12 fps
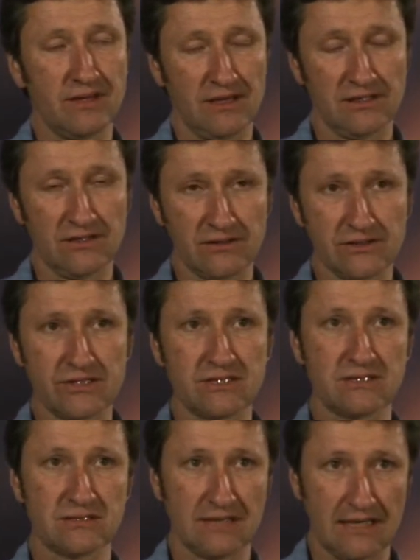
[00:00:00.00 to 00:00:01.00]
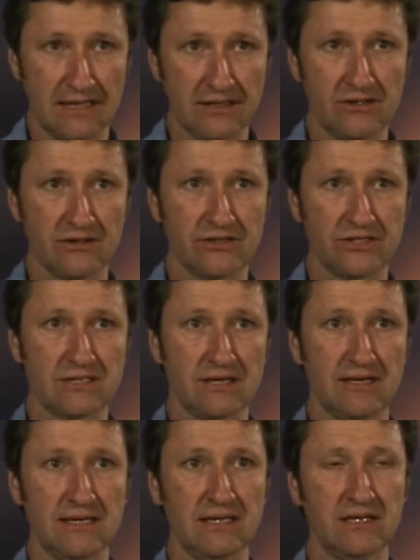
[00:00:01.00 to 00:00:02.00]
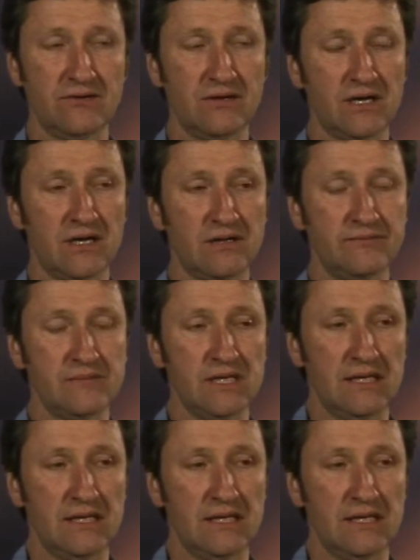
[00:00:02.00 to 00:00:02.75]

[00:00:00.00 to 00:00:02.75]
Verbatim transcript: unconscious and conscious. I think there are,